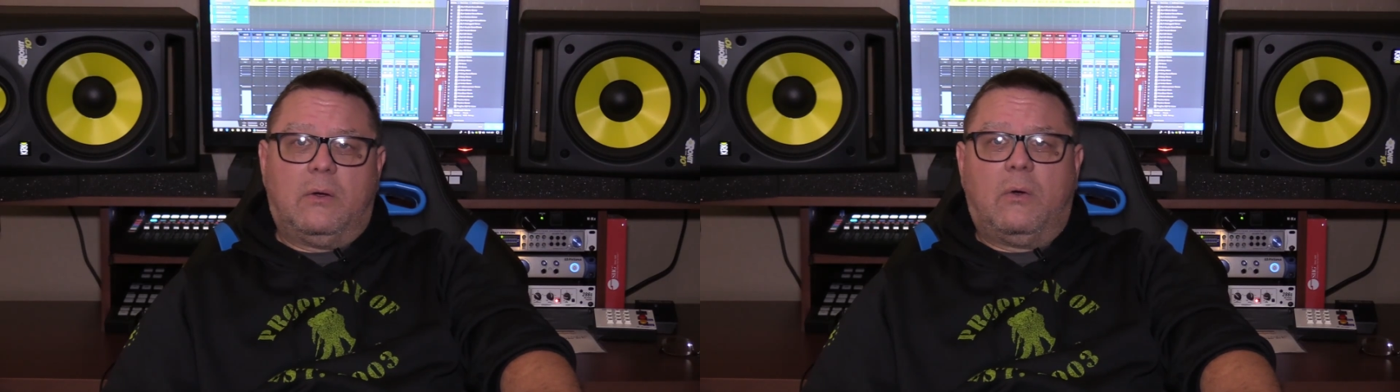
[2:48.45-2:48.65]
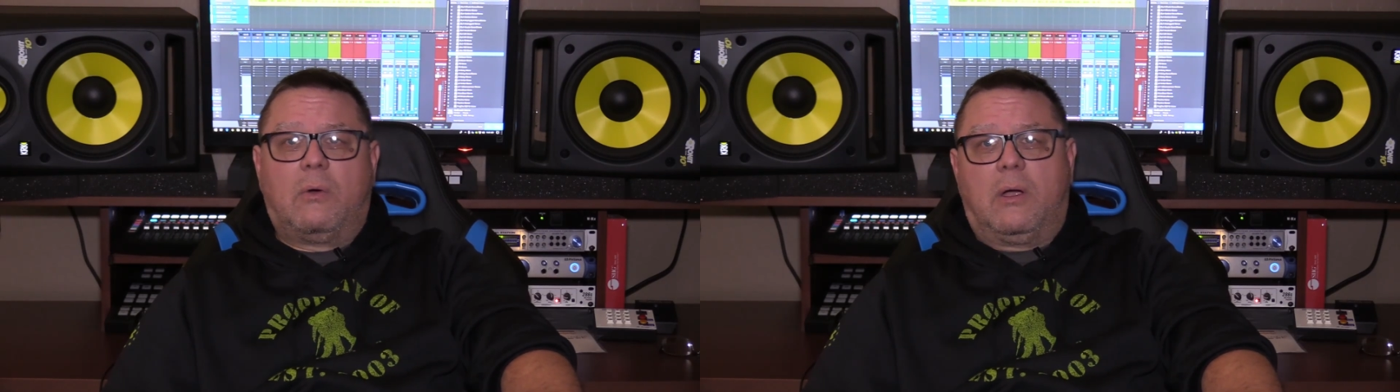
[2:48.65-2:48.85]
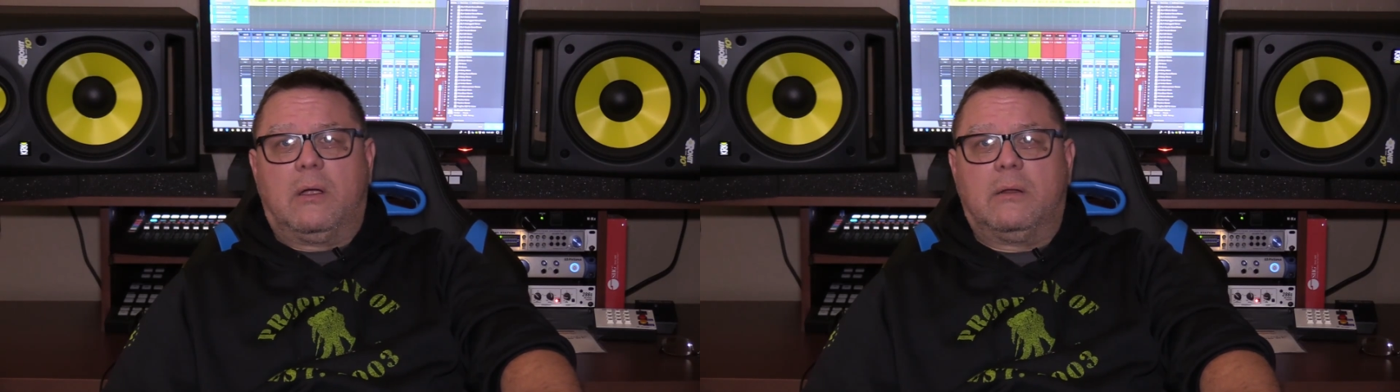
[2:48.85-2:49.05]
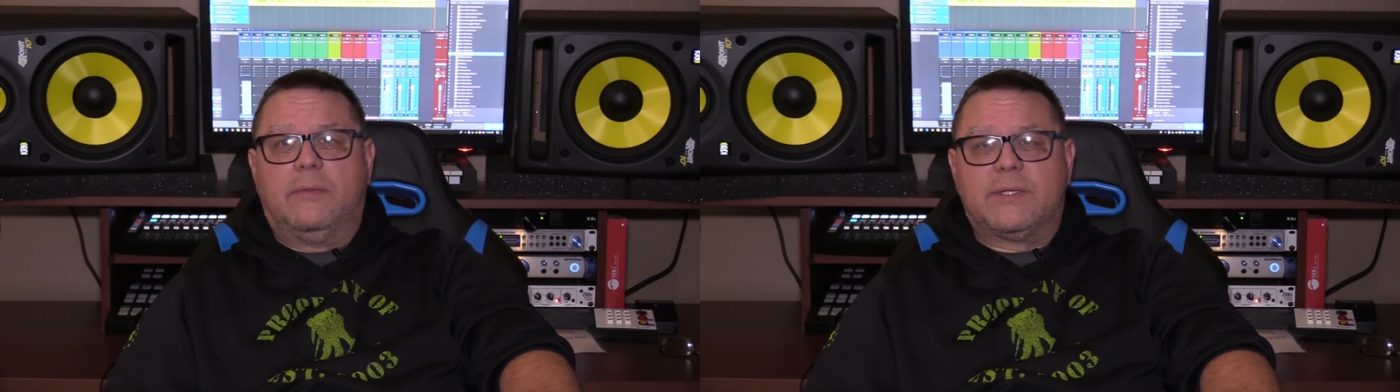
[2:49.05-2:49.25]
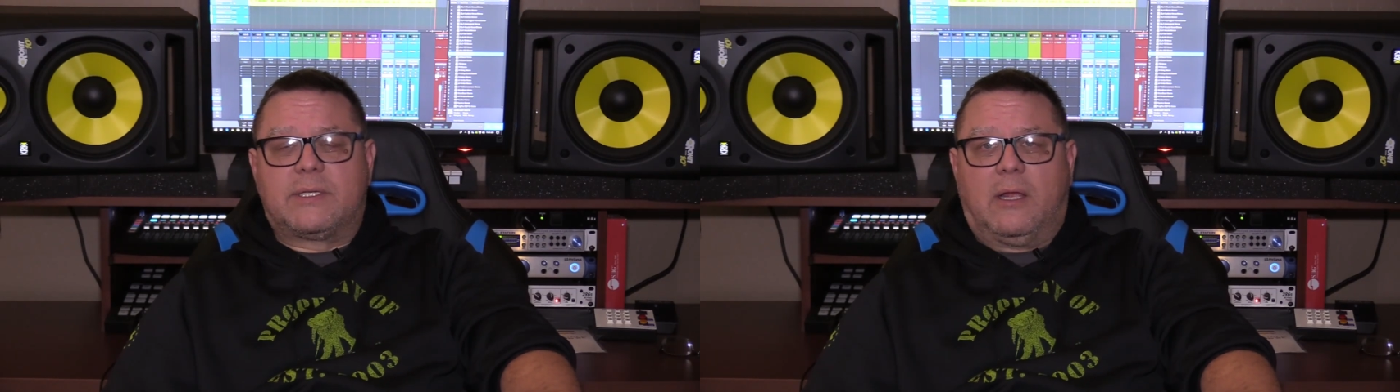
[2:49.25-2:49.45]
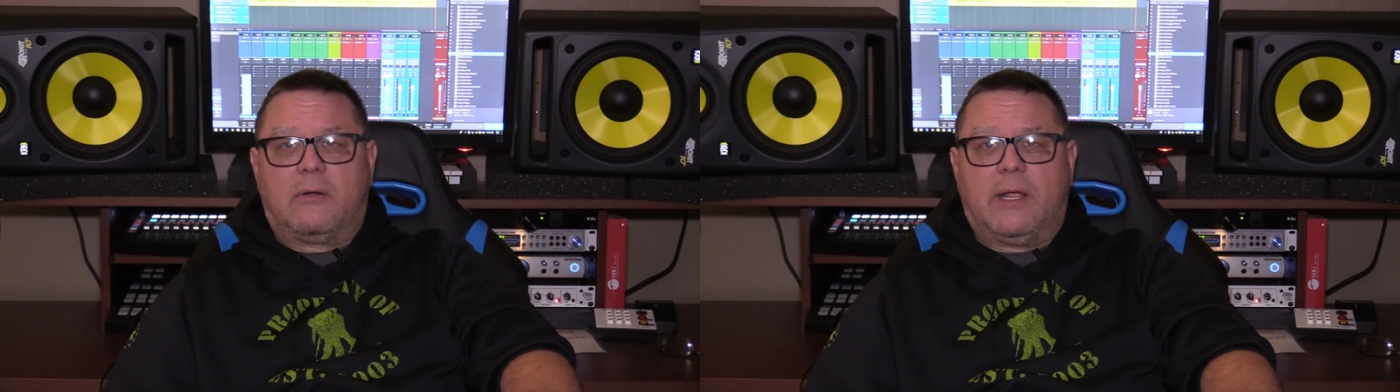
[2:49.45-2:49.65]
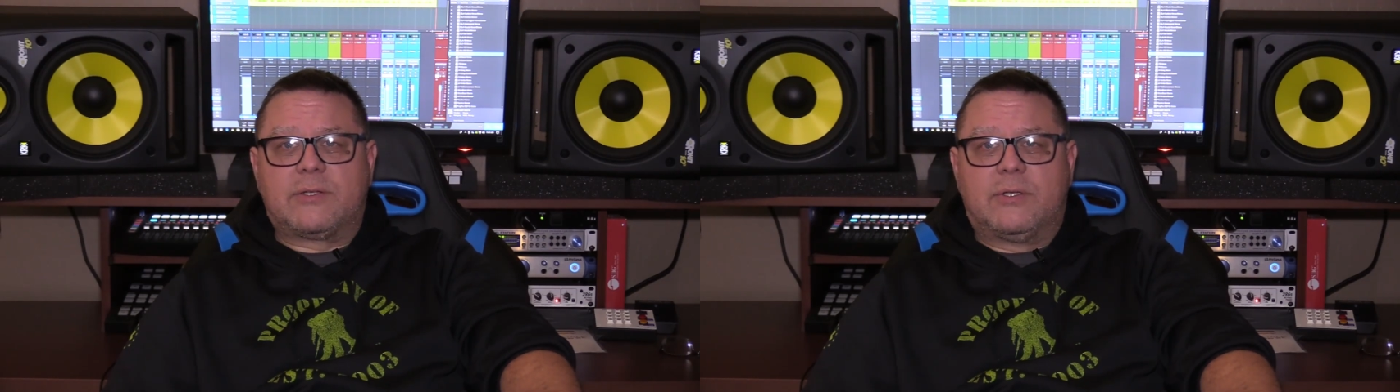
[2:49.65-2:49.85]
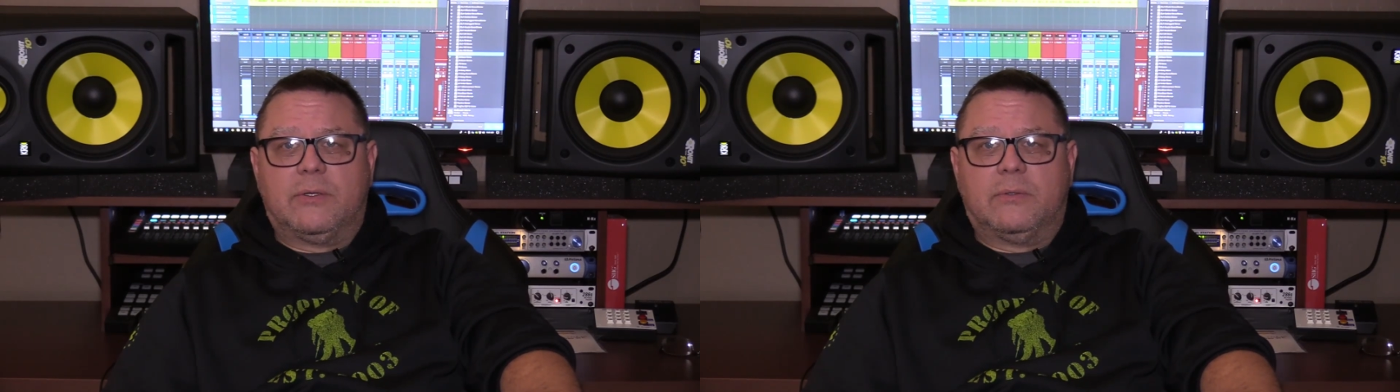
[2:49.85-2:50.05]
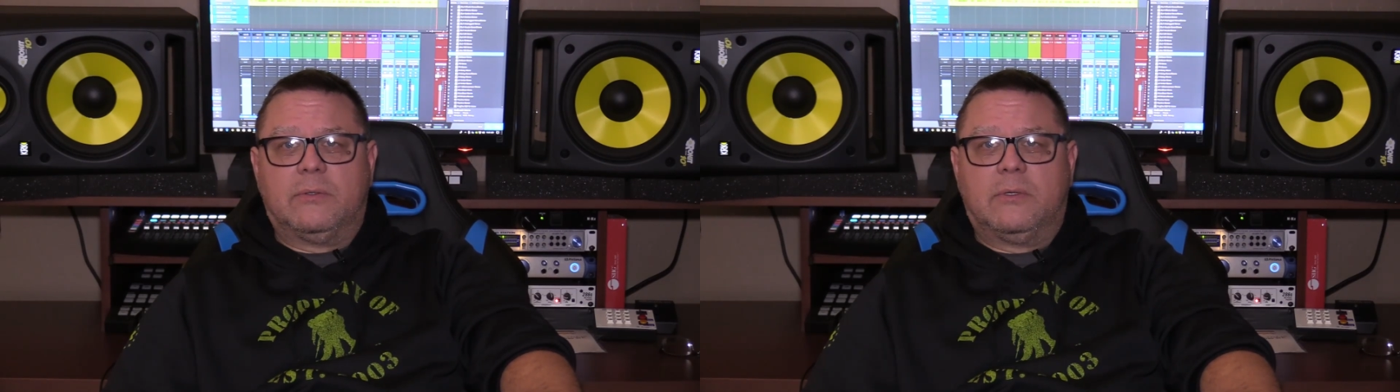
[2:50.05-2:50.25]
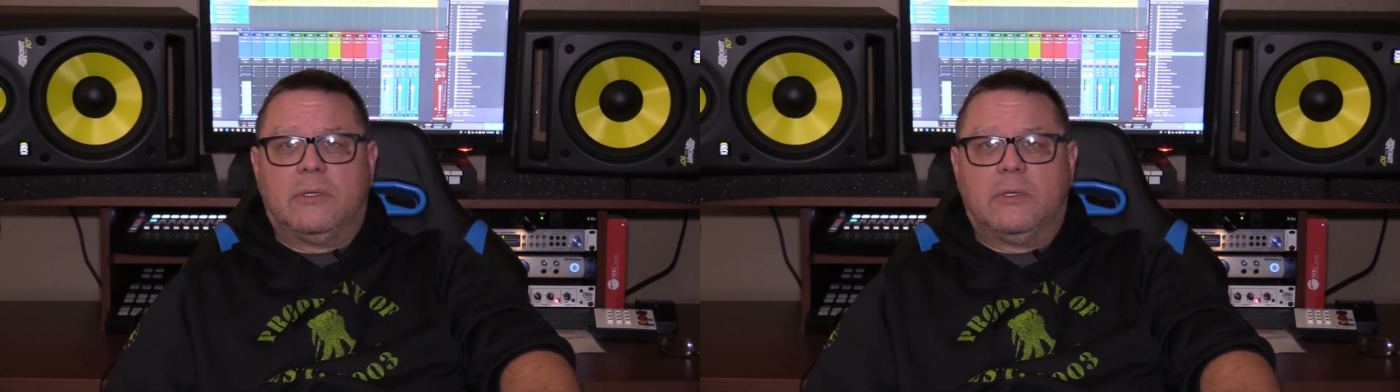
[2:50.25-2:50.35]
or the Stellar X2,